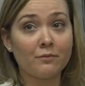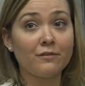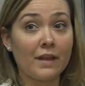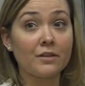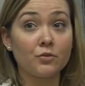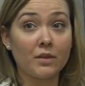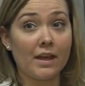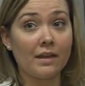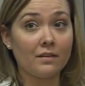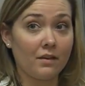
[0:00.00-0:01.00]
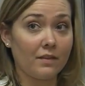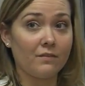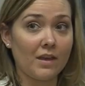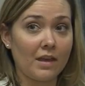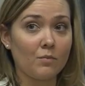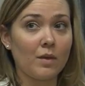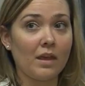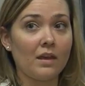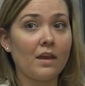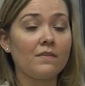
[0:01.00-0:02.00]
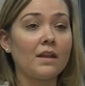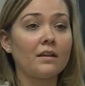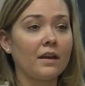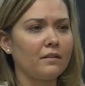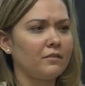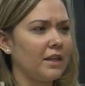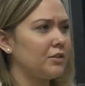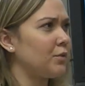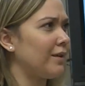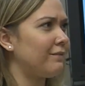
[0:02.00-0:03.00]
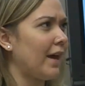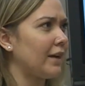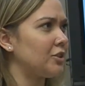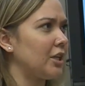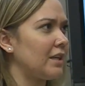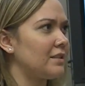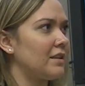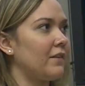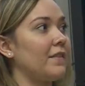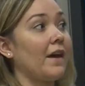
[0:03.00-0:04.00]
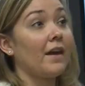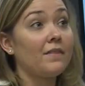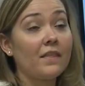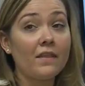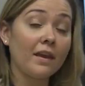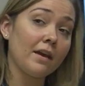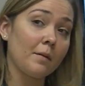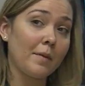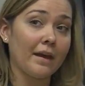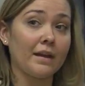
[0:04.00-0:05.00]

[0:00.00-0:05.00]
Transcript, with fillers: that will uh, encourage individuals to partner and work together and leverage the